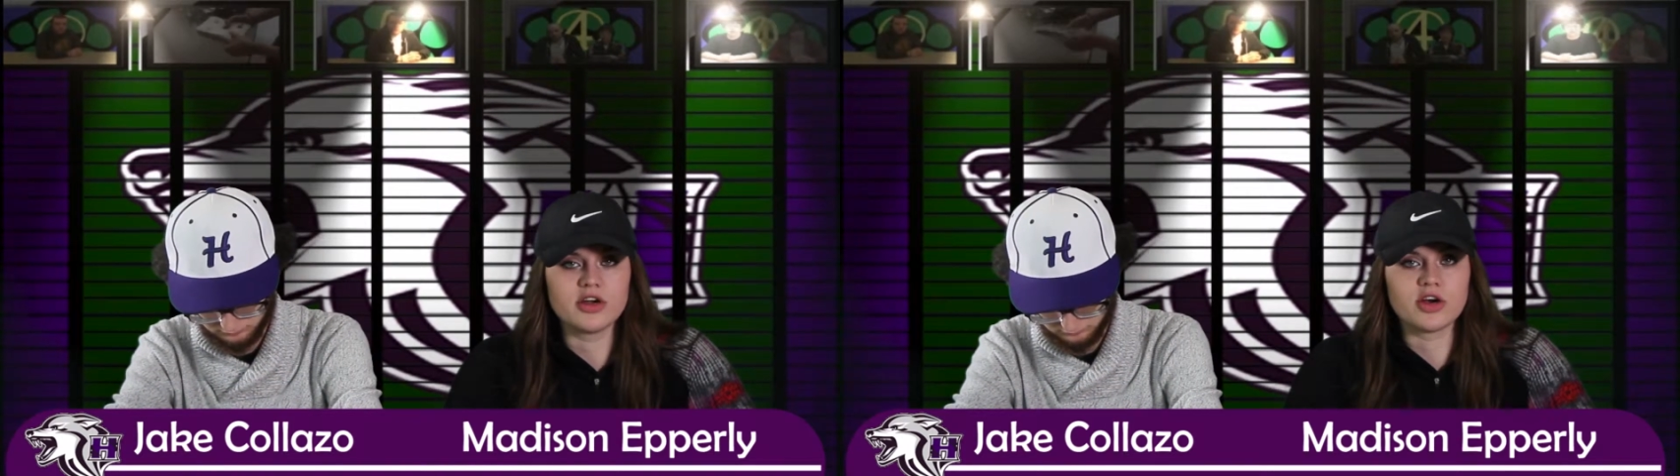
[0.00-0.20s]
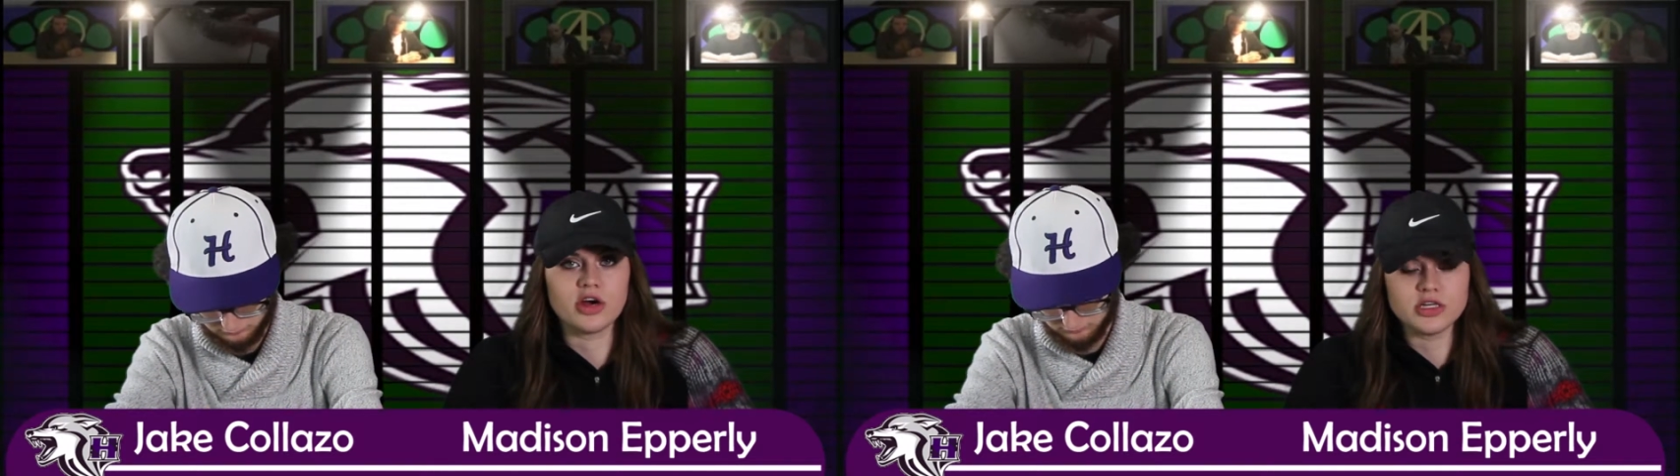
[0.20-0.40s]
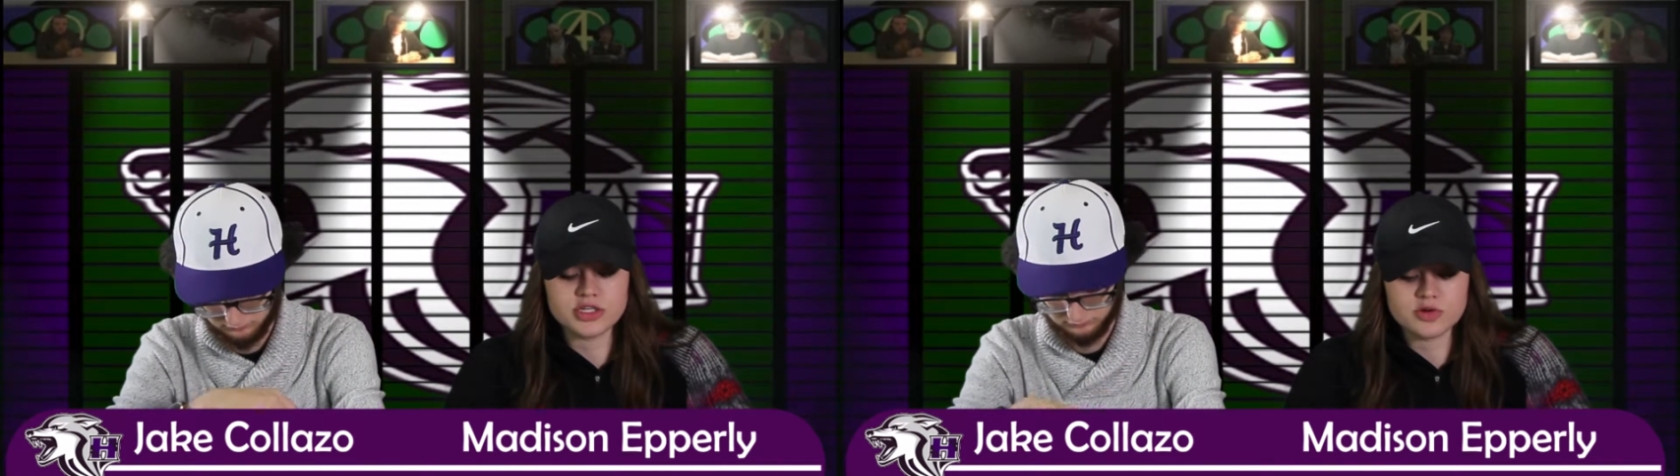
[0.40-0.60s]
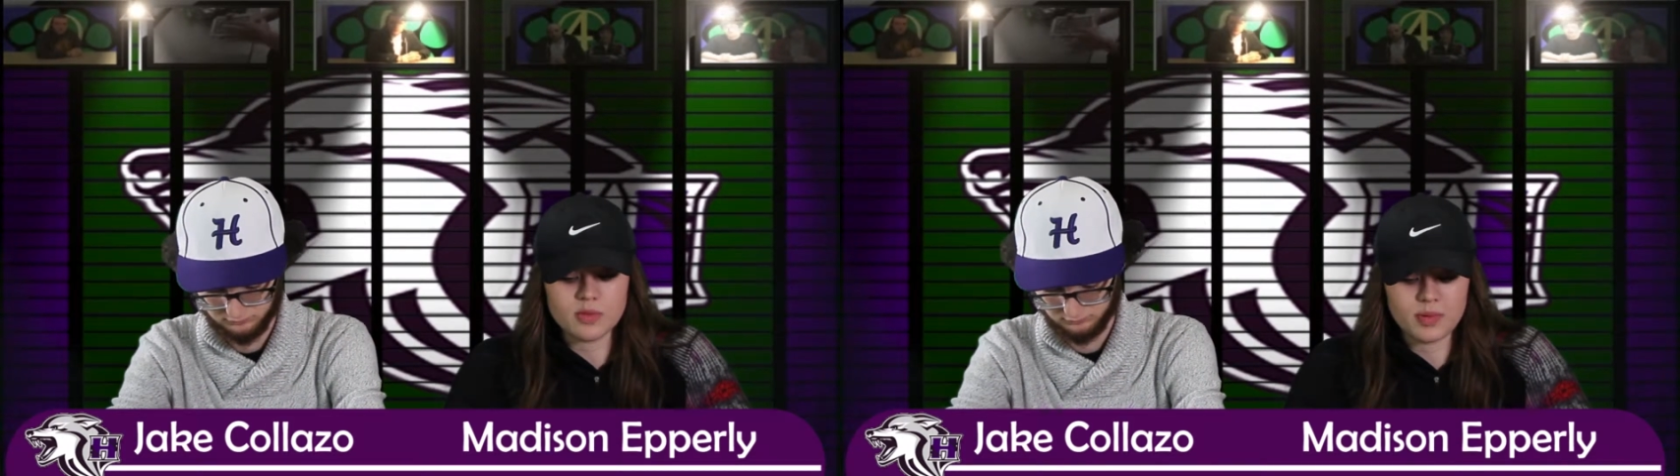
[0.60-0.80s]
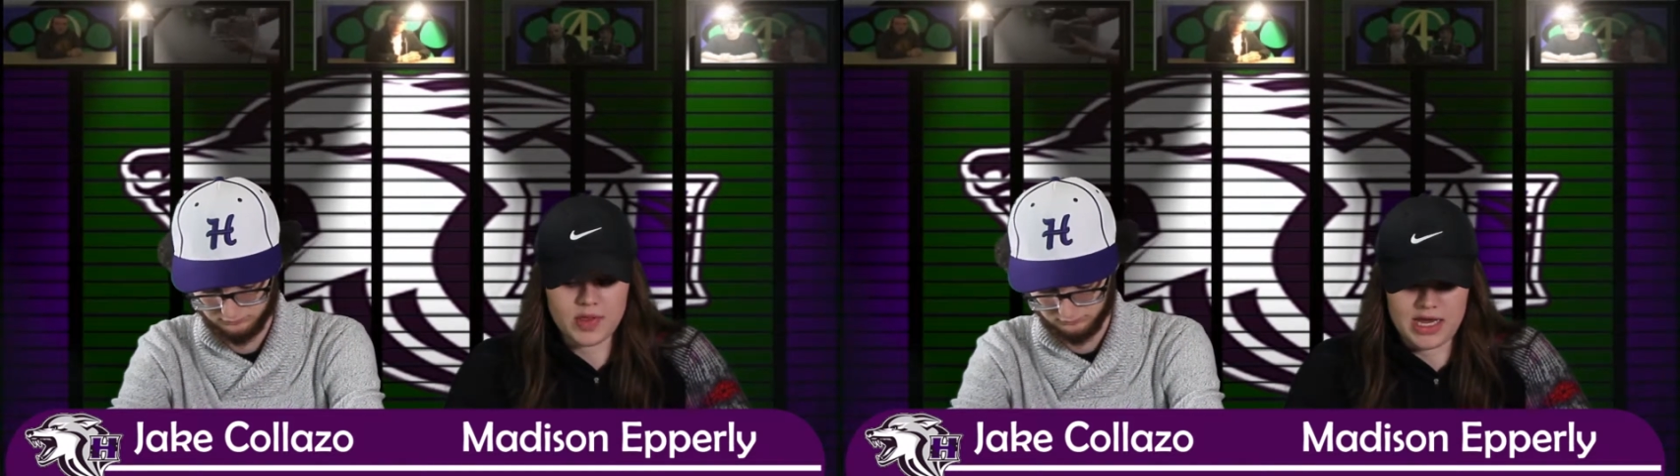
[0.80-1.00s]
encouraged
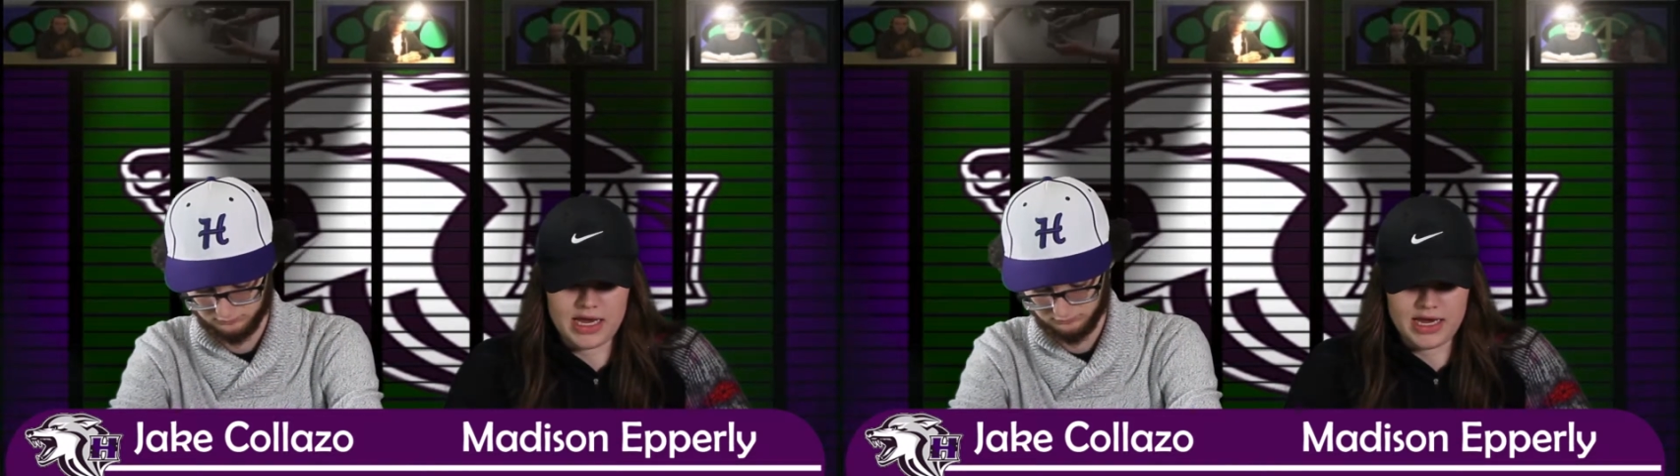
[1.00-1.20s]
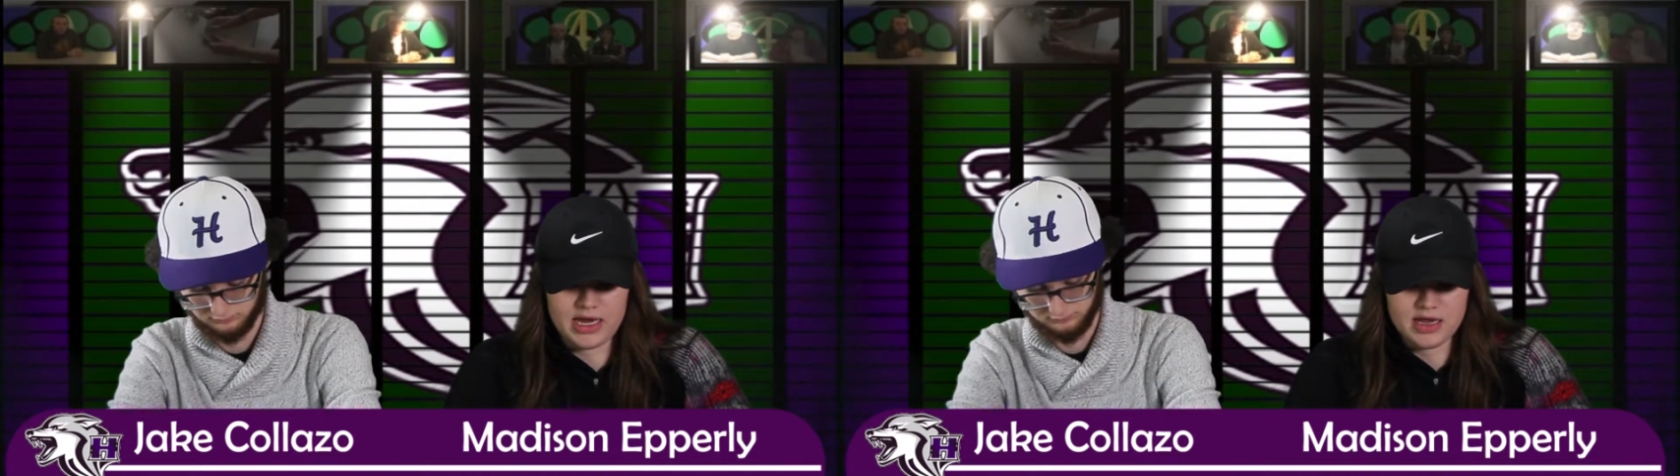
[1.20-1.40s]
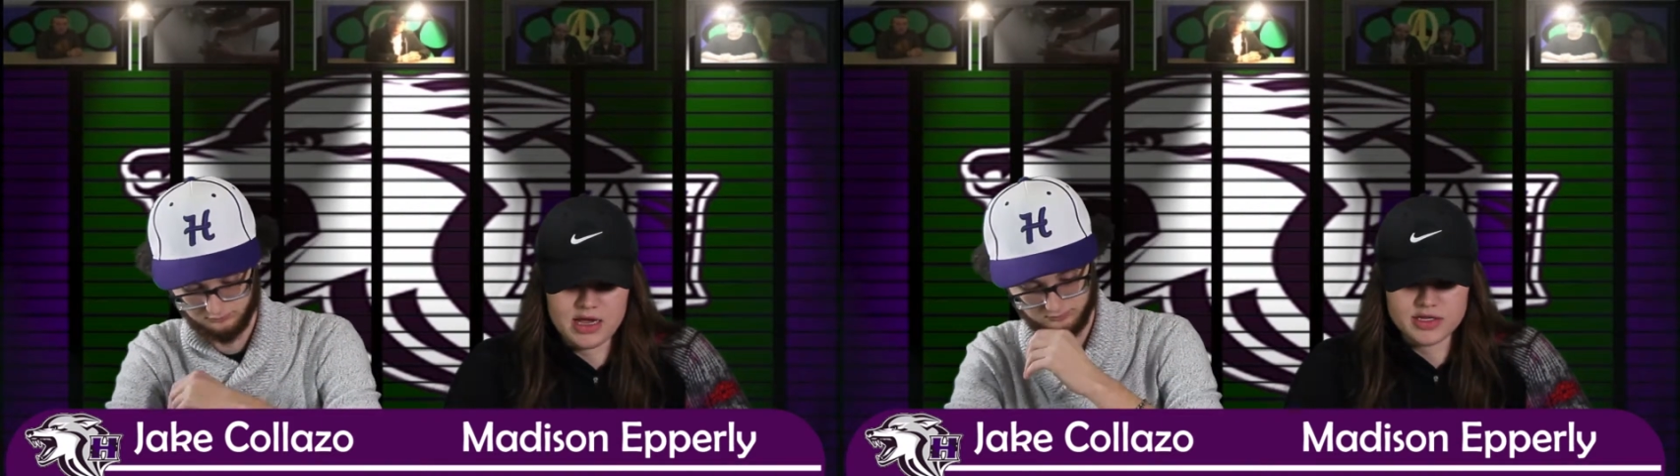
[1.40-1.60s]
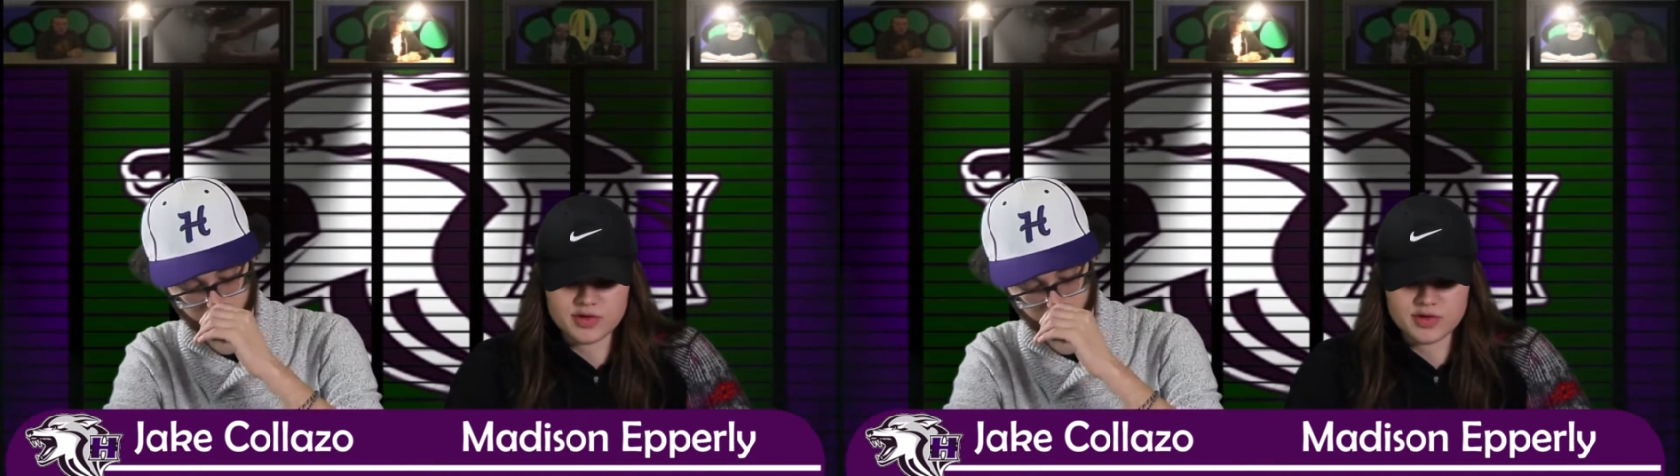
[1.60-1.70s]
to apply.